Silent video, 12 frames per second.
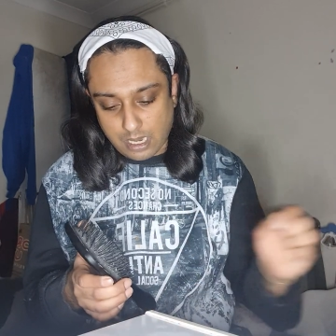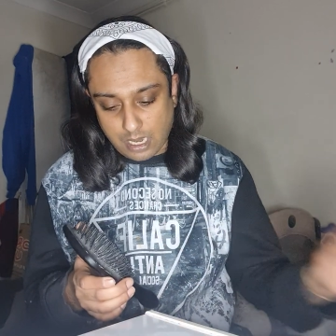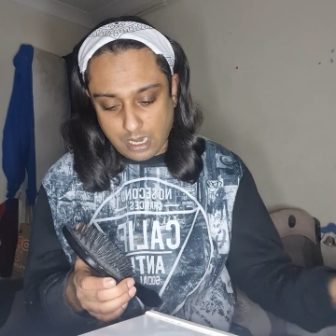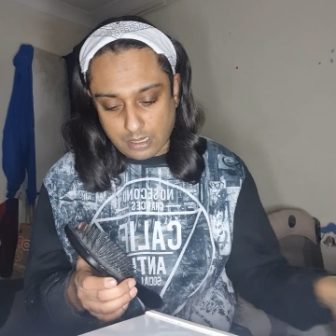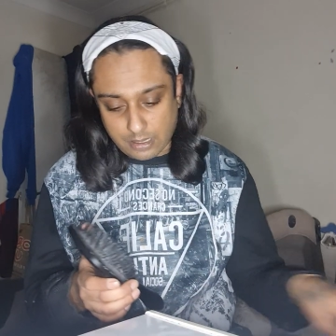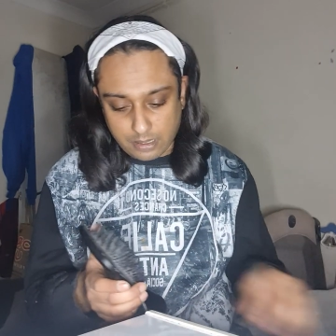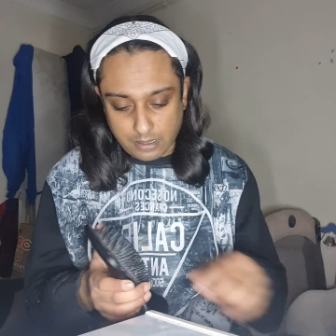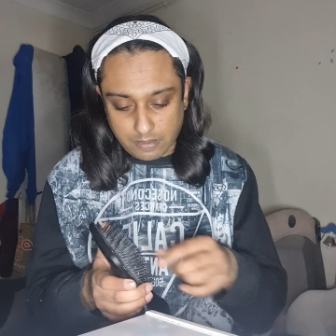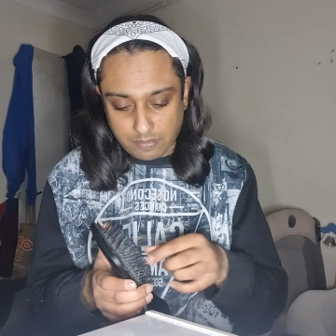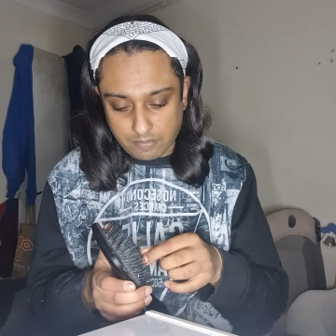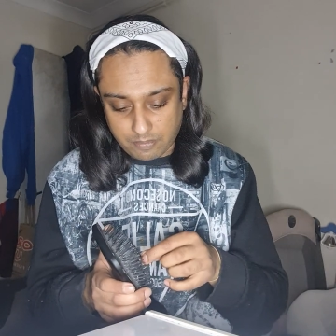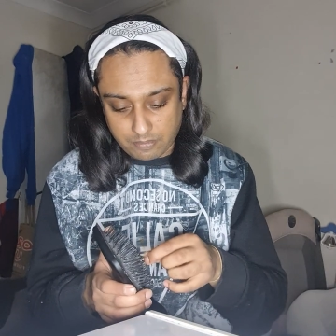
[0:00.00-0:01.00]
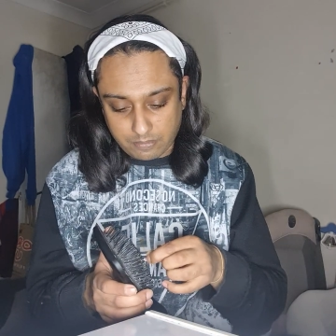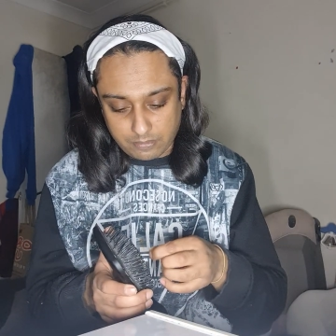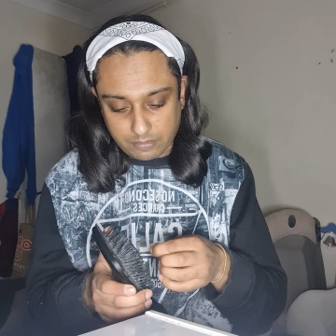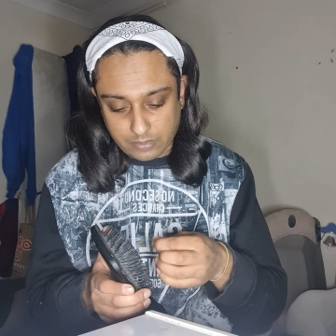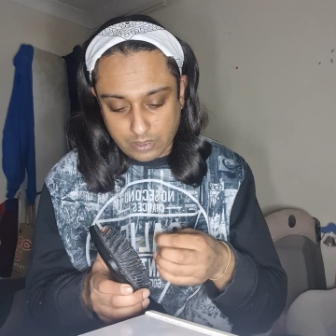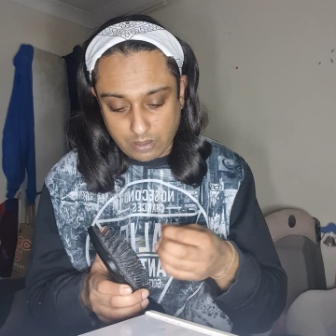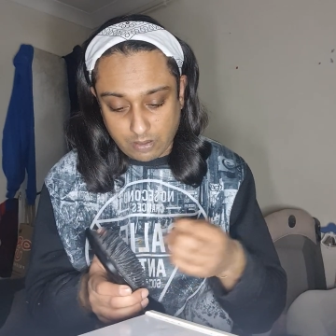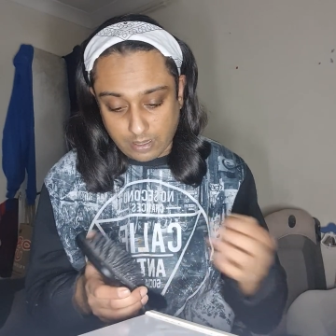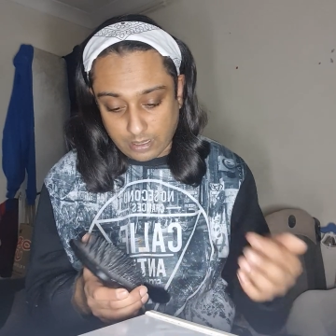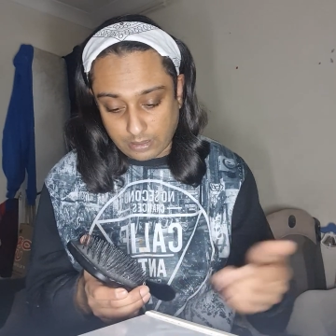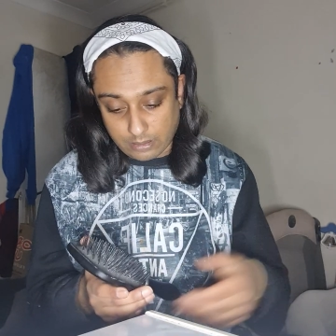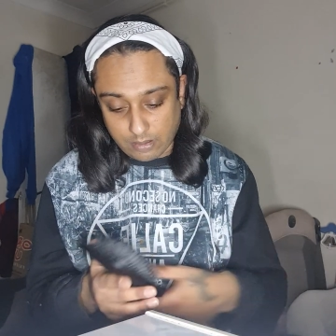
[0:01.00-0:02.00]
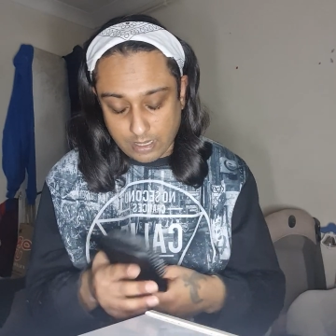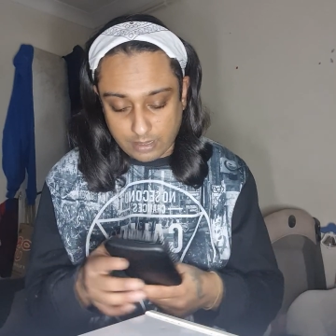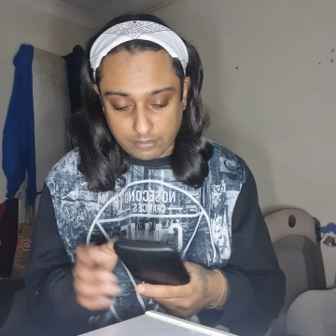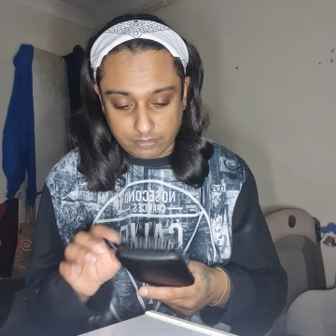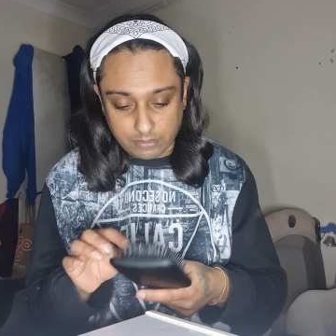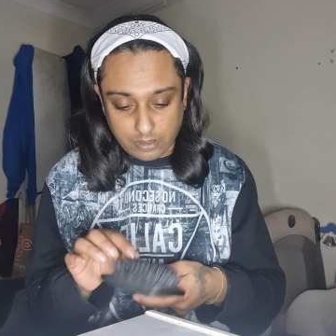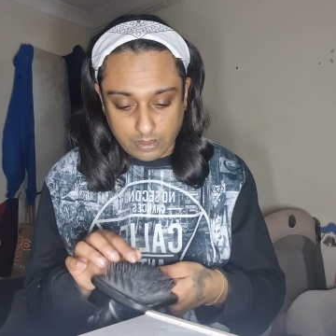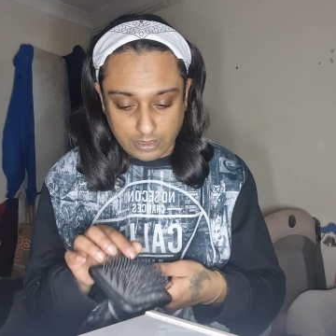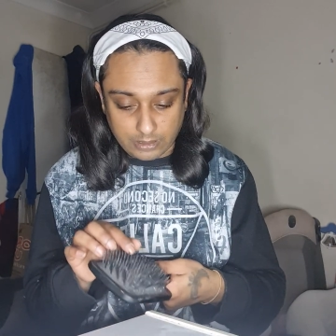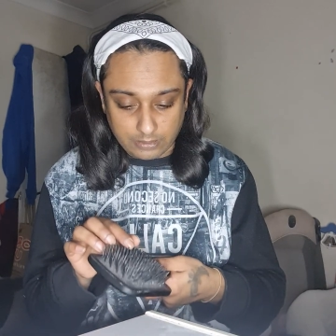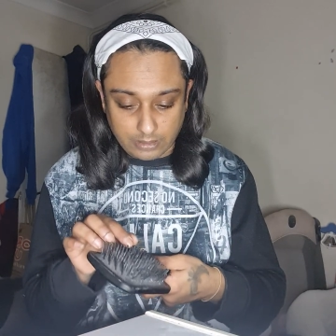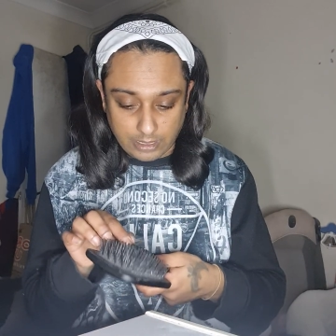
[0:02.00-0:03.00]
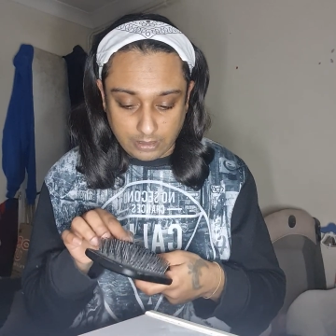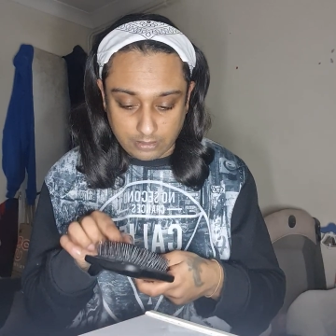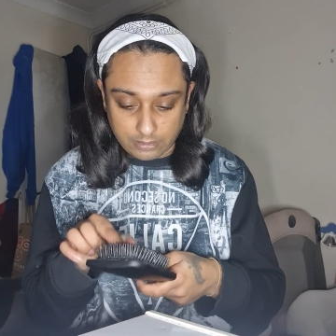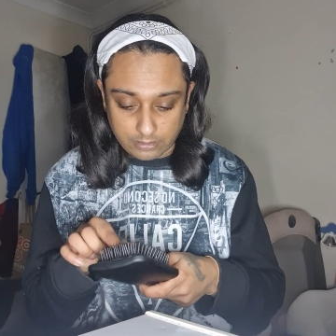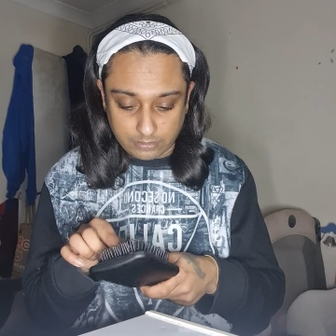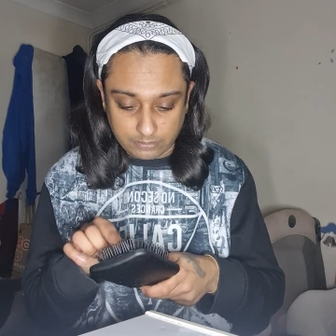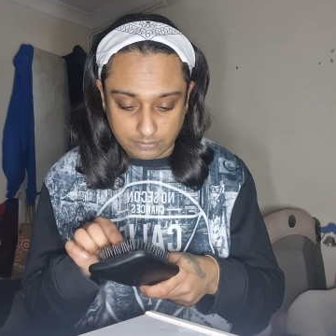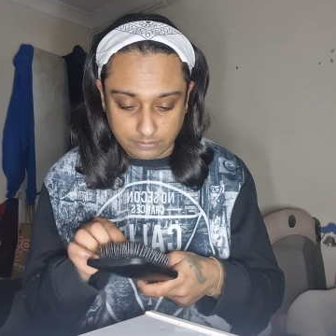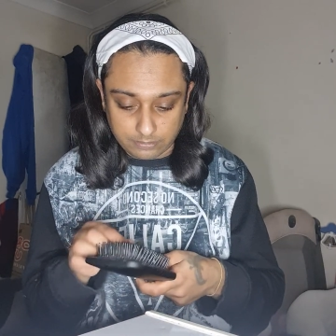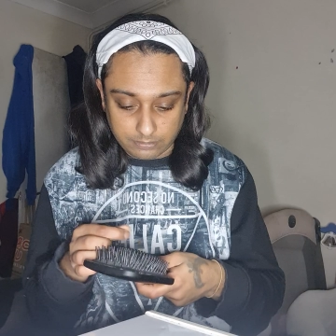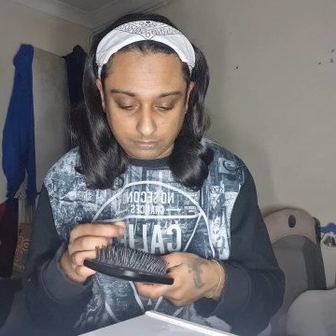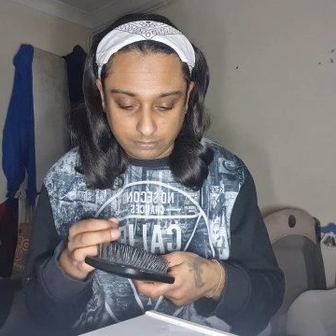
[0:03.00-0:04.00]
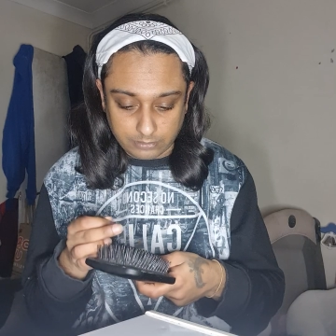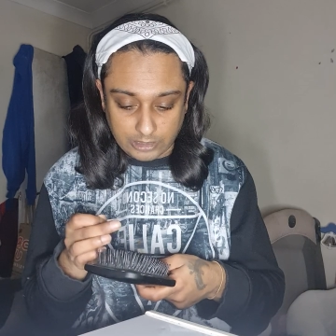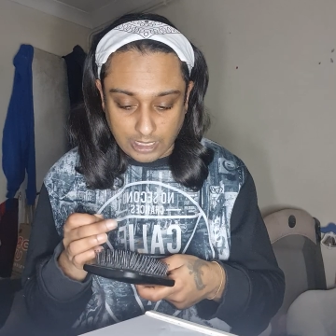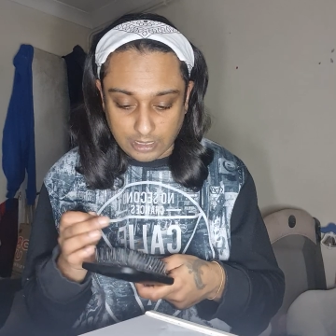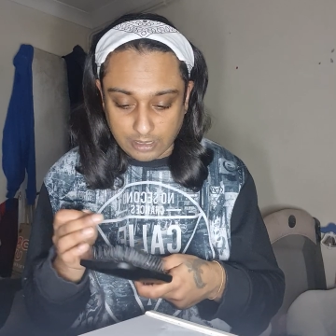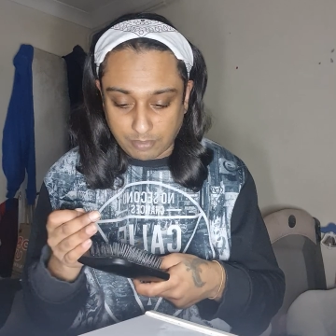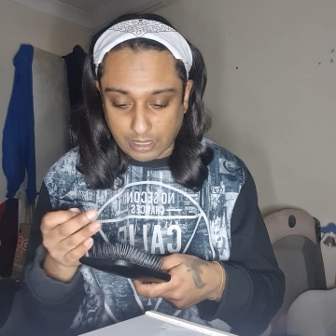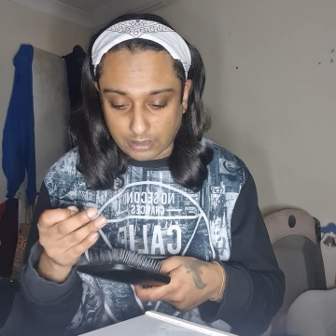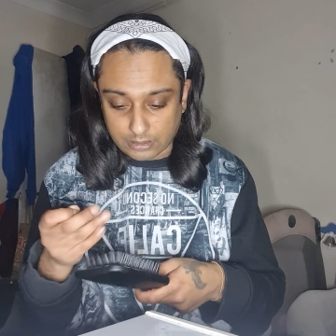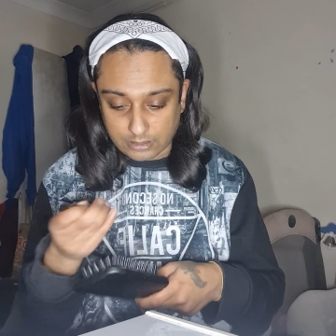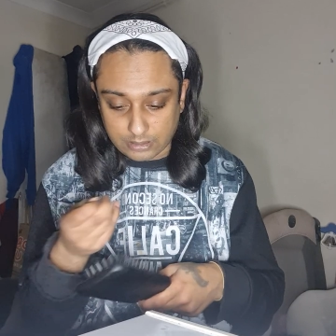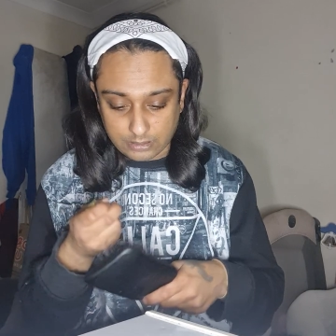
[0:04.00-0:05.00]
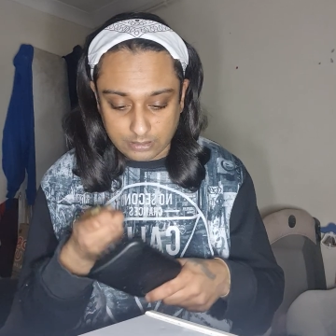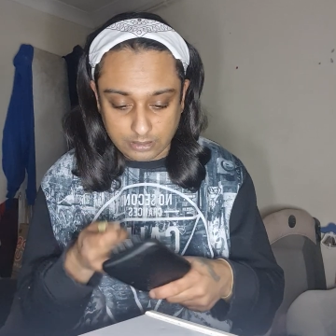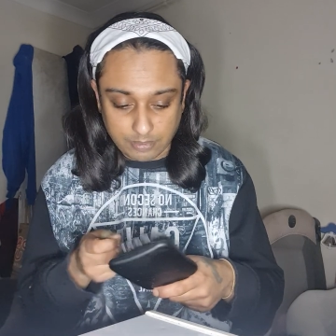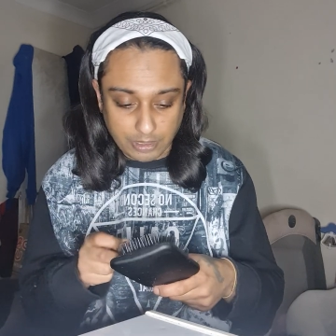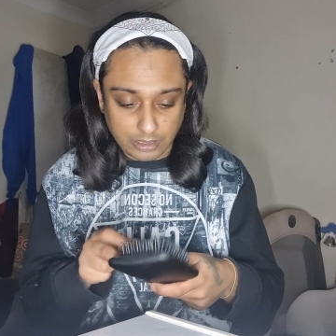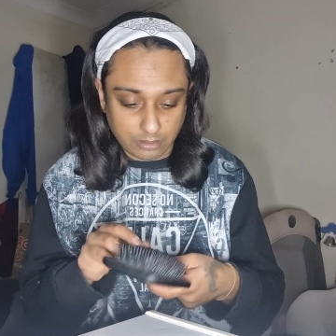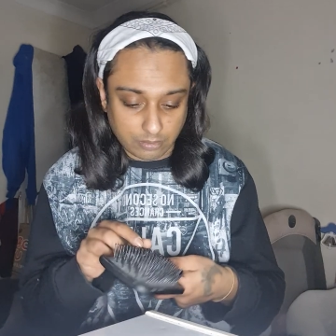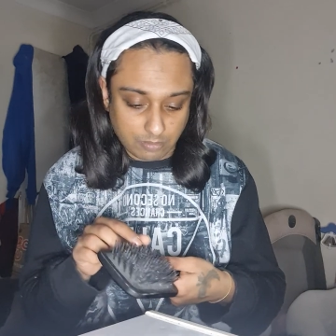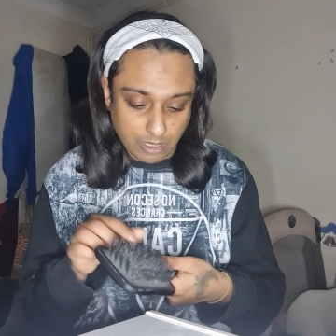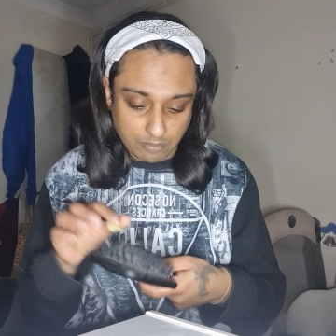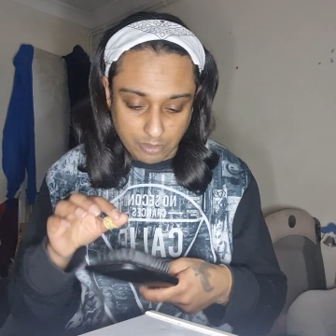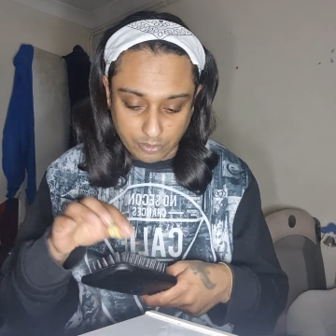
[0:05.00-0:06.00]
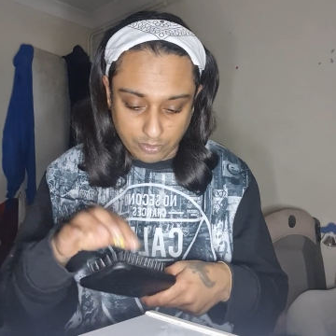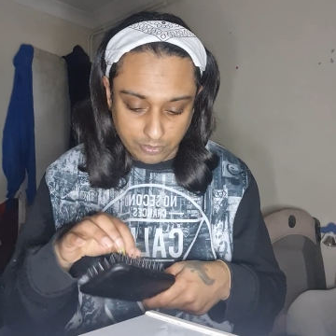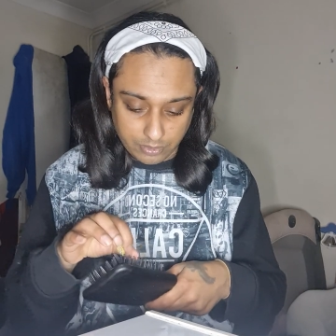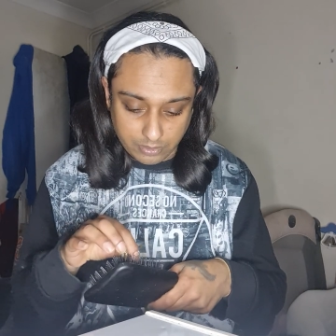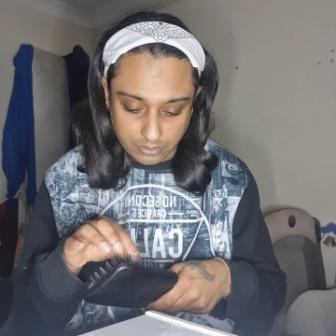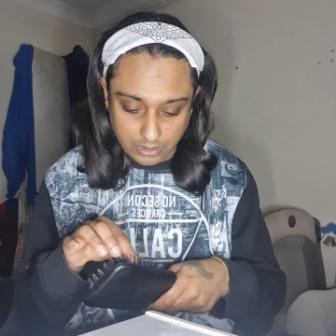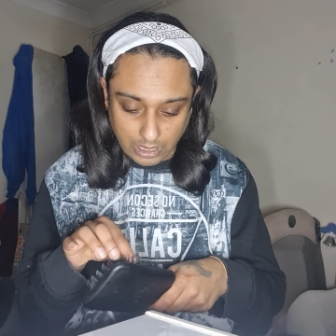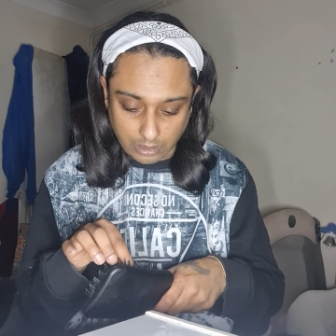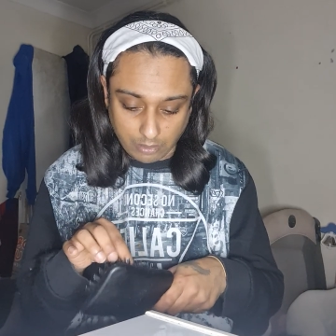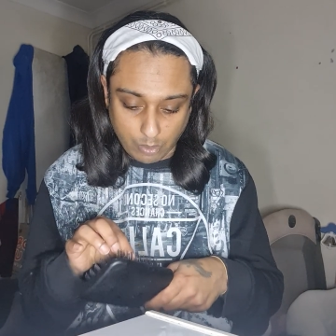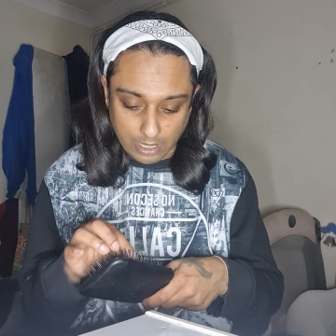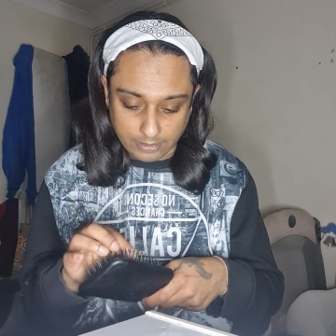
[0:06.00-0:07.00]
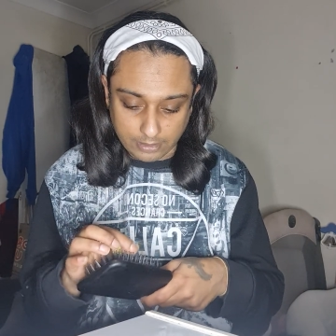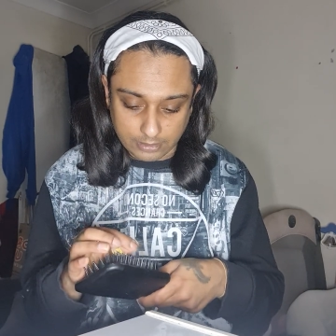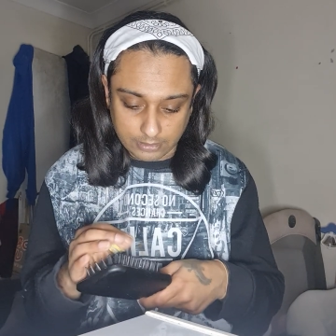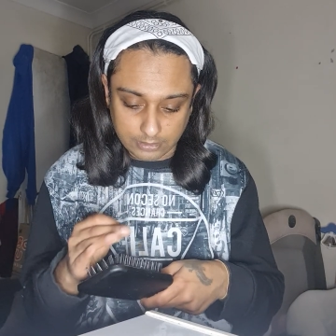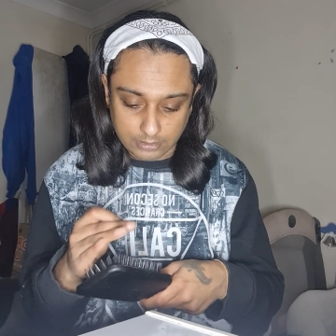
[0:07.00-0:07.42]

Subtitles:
And I either take the bus depending on my mood and the weather,